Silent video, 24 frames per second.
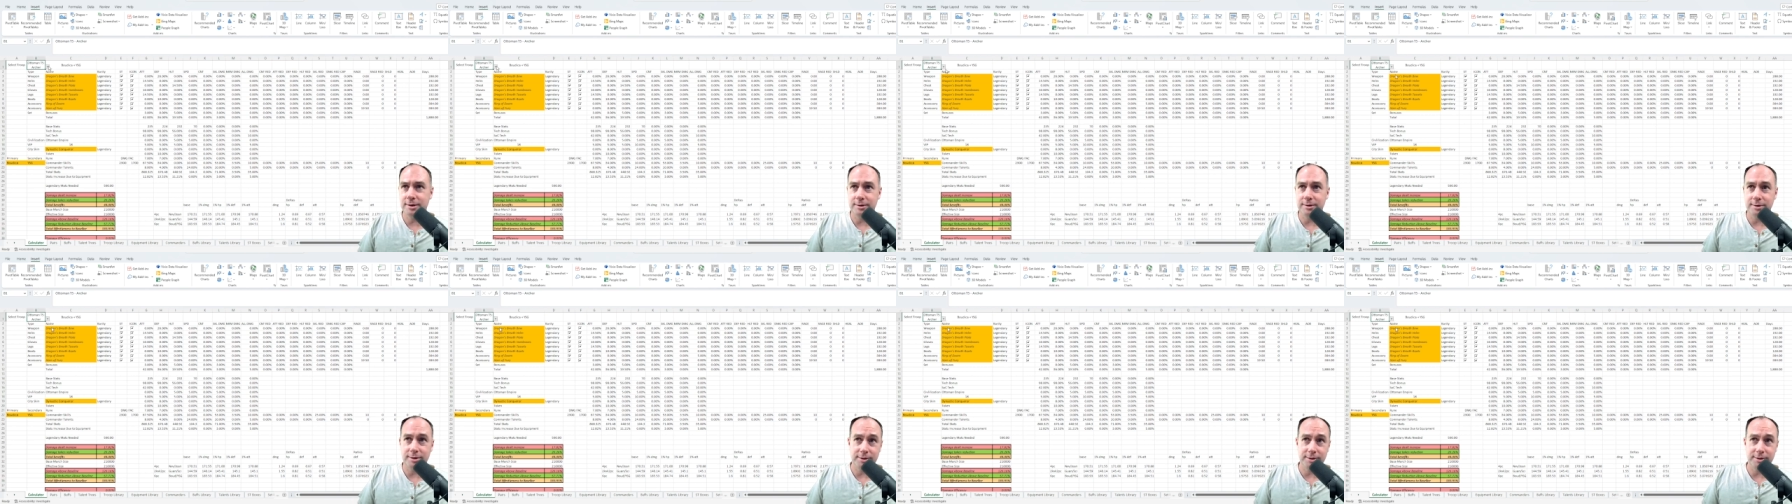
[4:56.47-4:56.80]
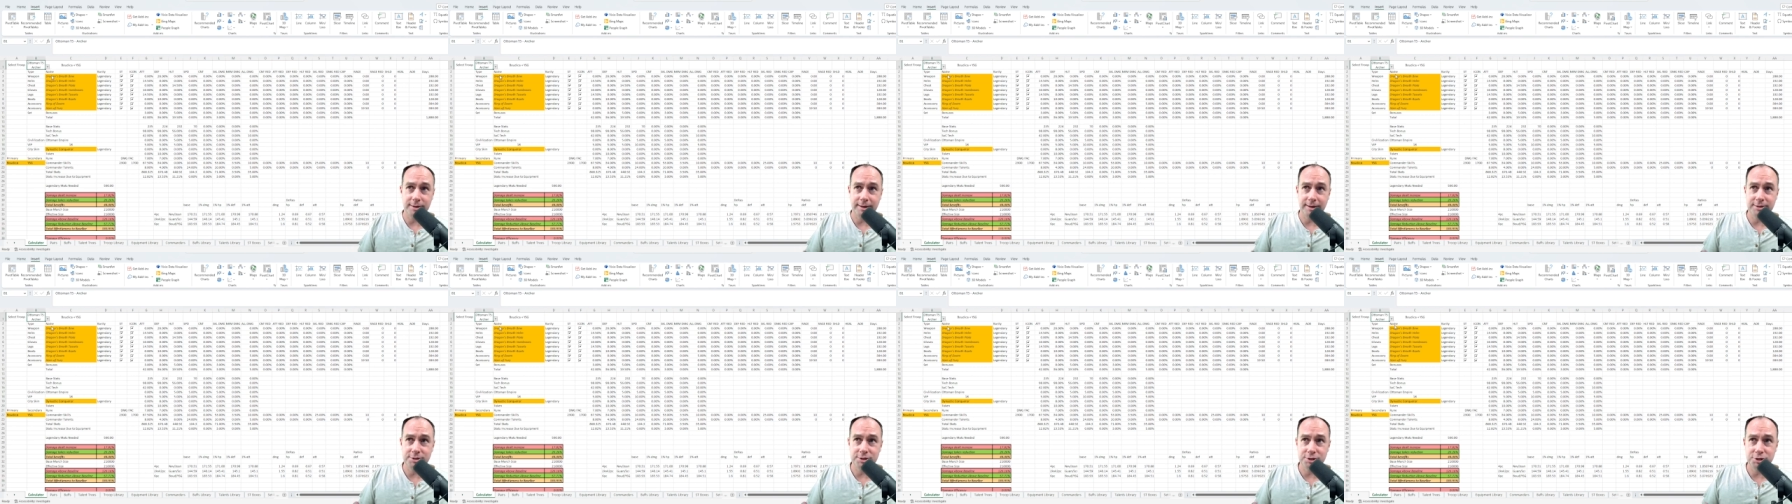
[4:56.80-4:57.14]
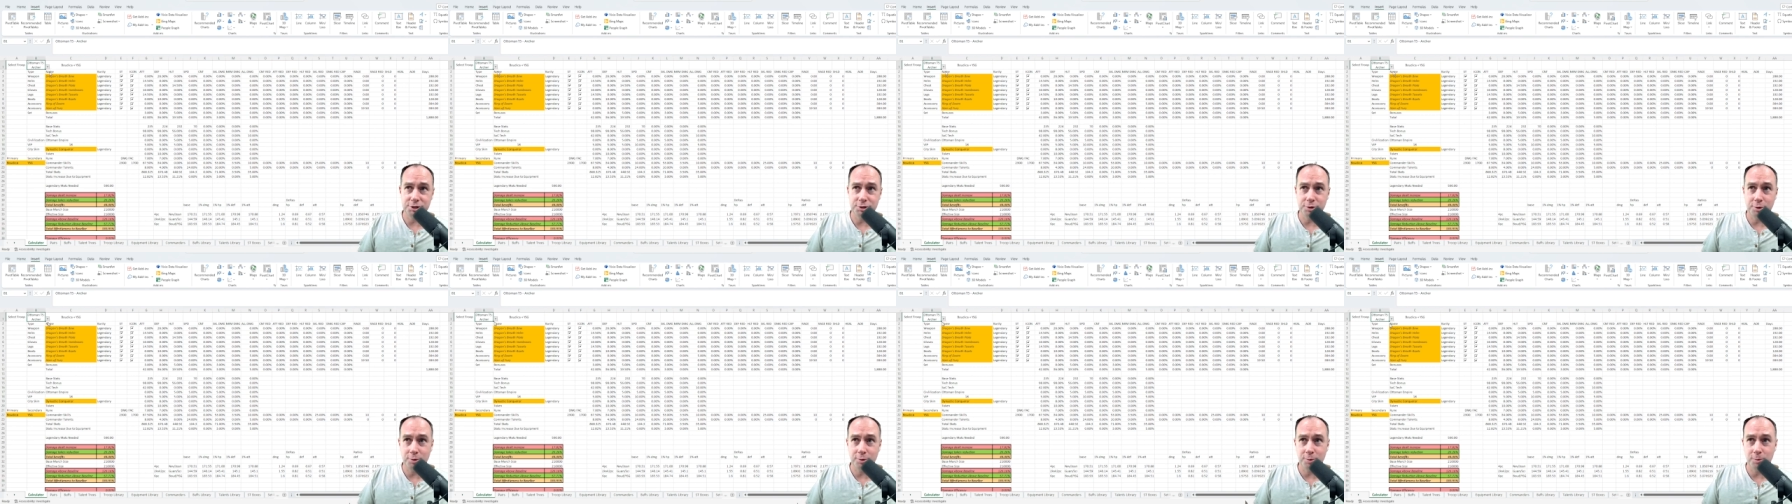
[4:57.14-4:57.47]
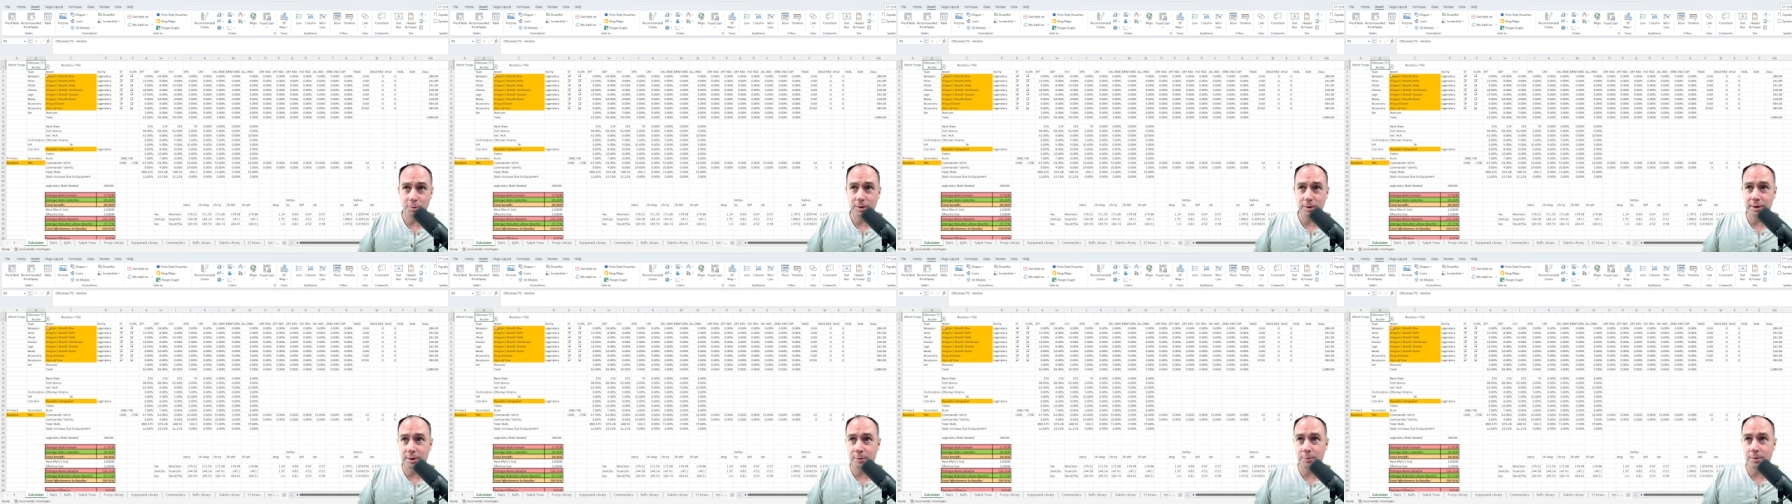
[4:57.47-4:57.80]
i can just show you
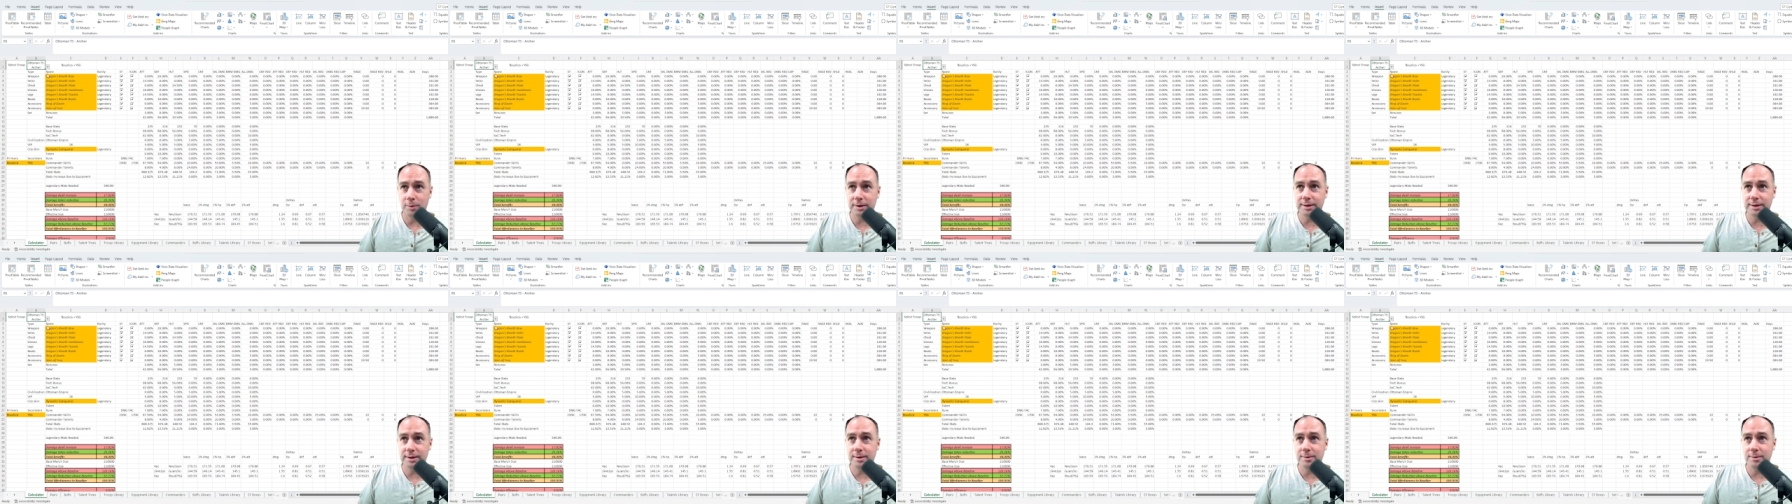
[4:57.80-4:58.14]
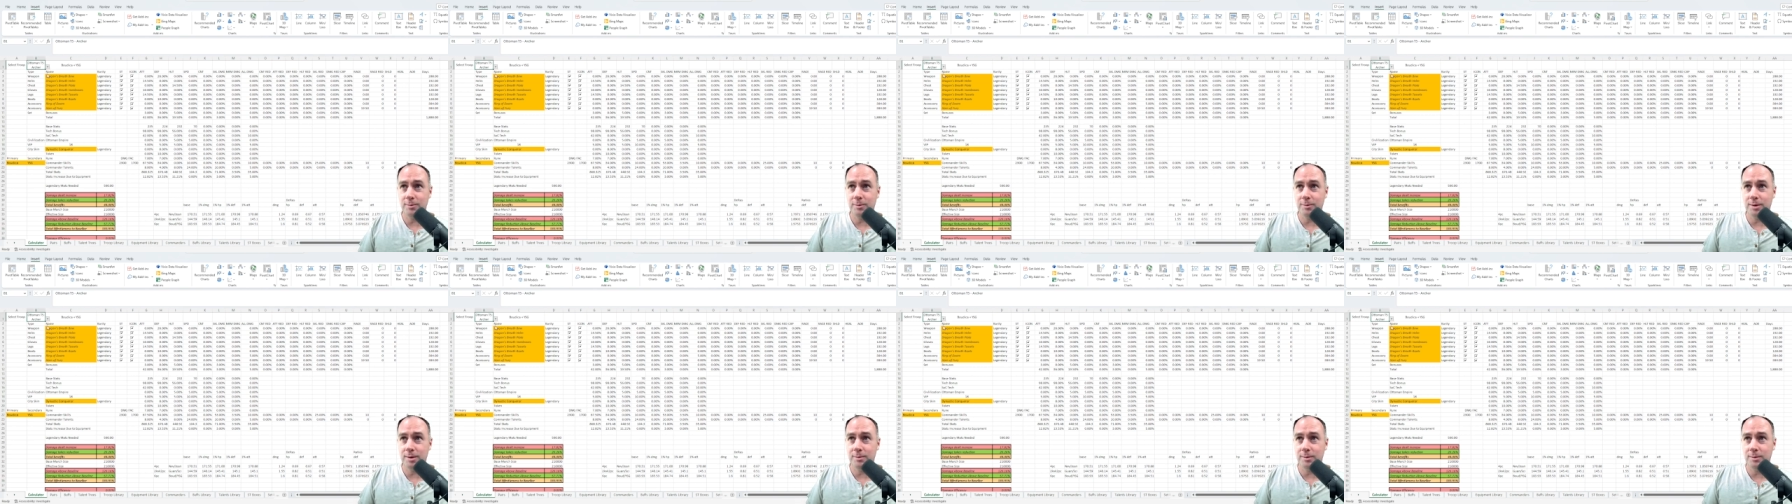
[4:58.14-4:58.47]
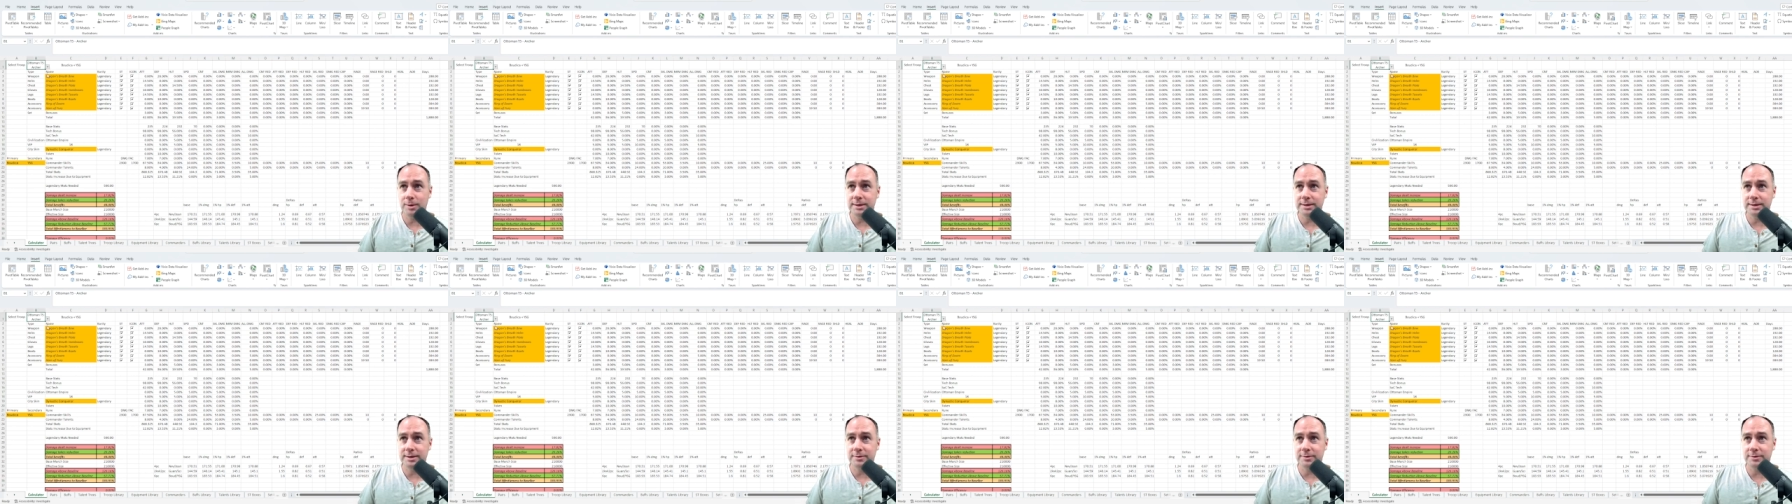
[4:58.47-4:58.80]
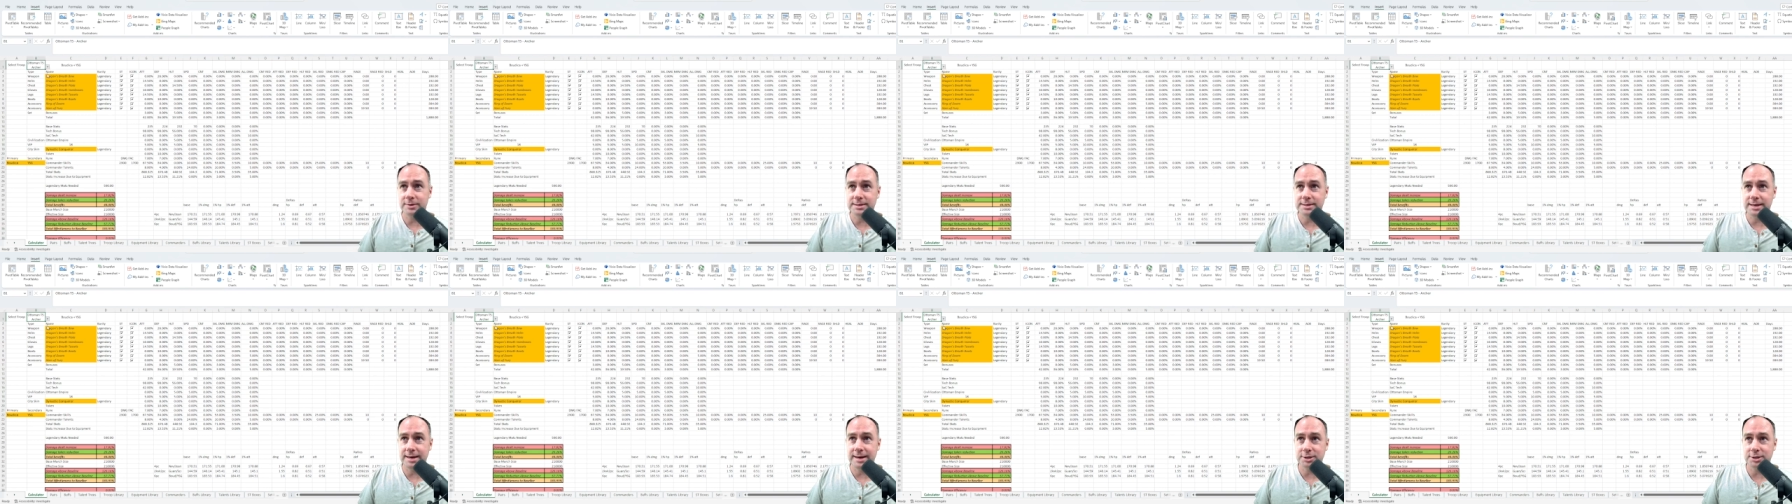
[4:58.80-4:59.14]
really quickly what, what a
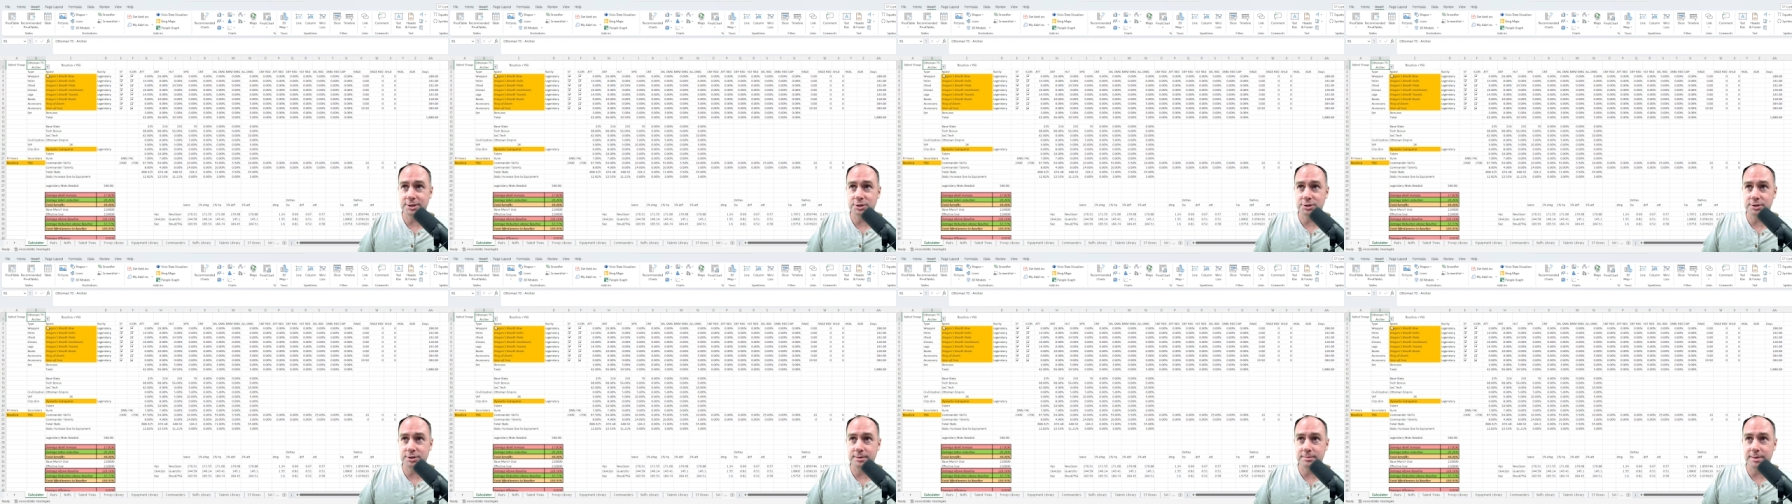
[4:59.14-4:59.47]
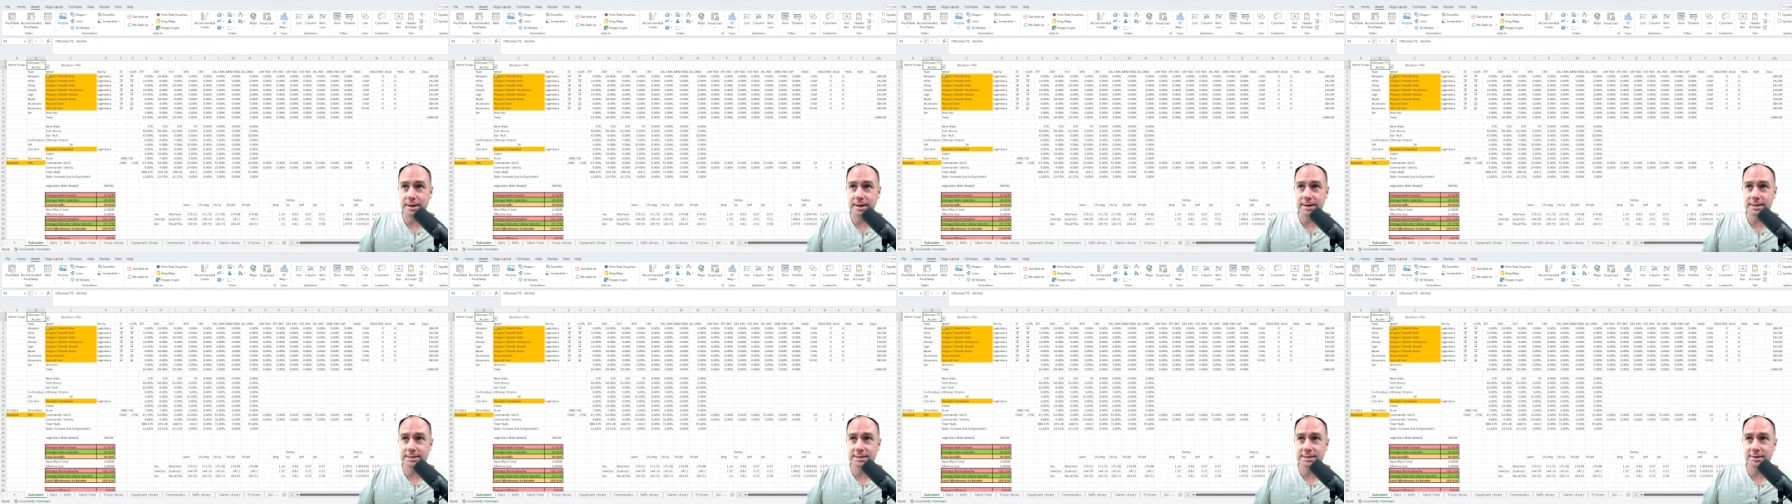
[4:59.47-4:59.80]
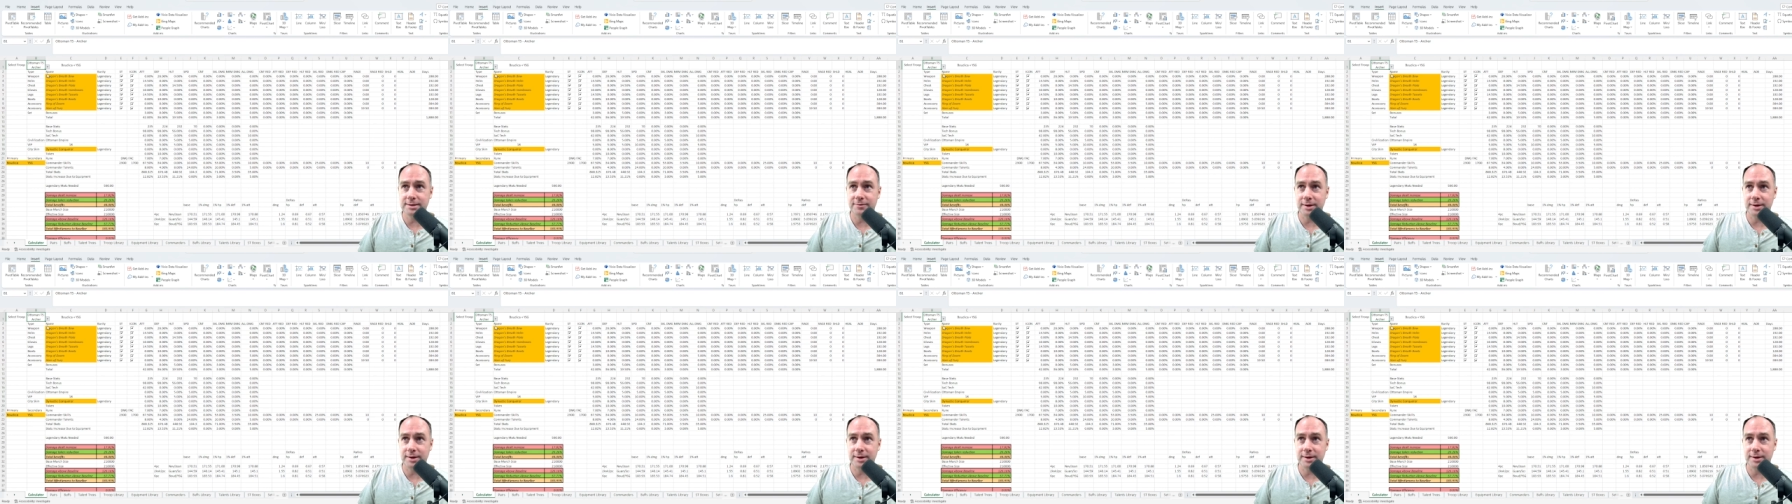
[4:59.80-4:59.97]
difference that actually makes.